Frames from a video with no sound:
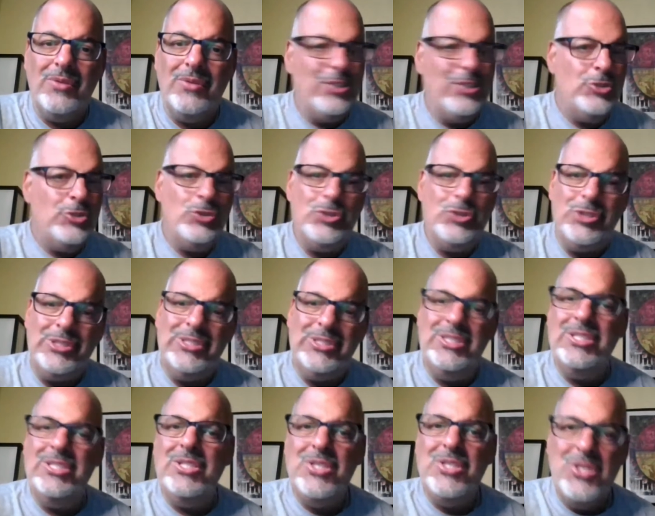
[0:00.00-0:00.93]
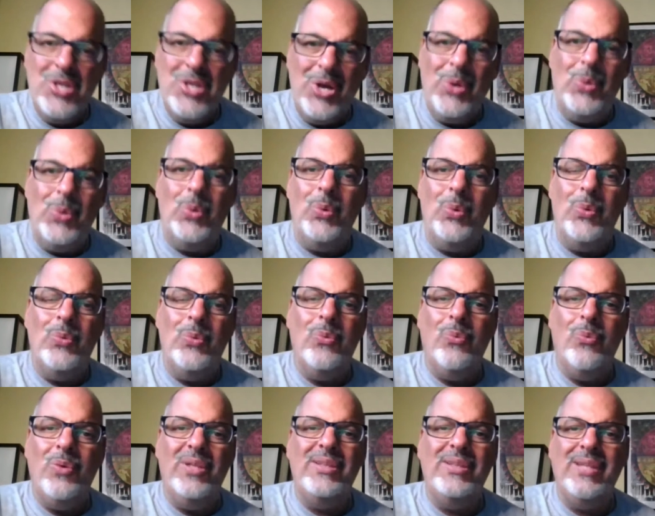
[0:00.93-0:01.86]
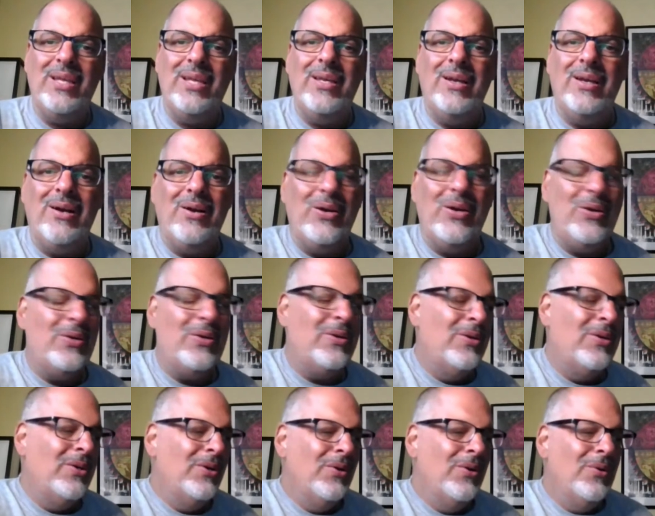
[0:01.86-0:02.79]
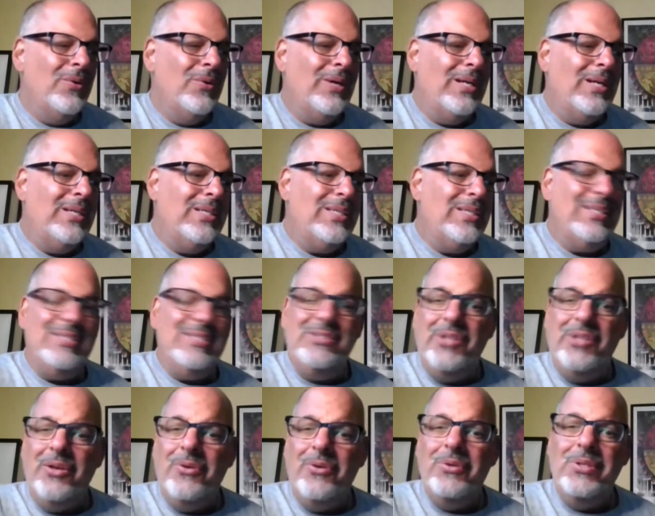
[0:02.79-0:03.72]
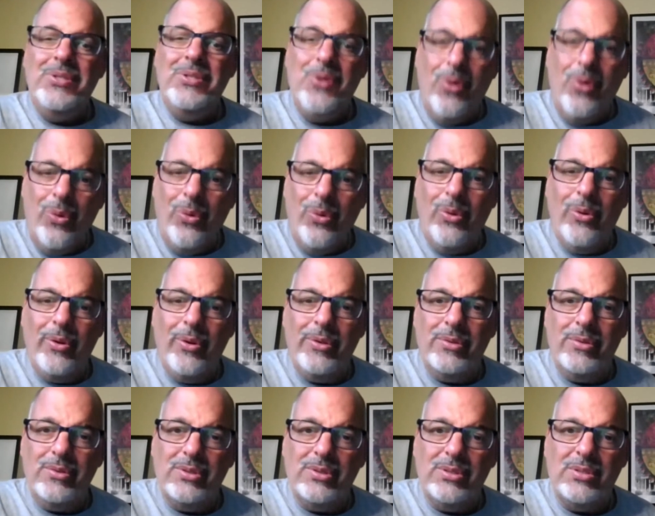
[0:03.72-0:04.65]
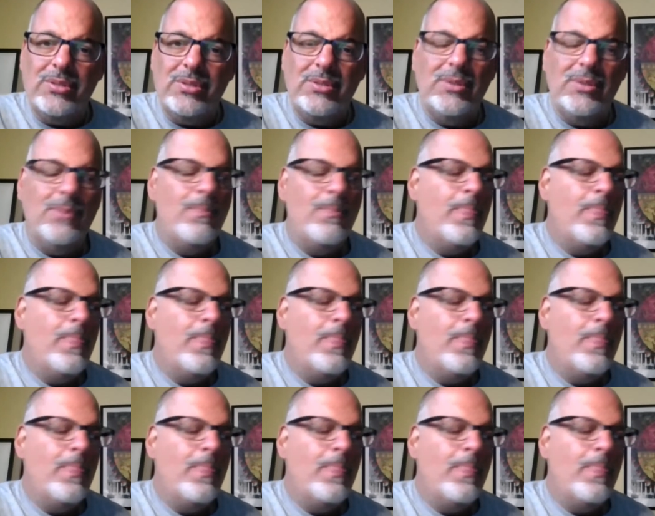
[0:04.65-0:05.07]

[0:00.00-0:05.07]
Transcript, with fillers: They shouldn't know what they are right? Because they're yours.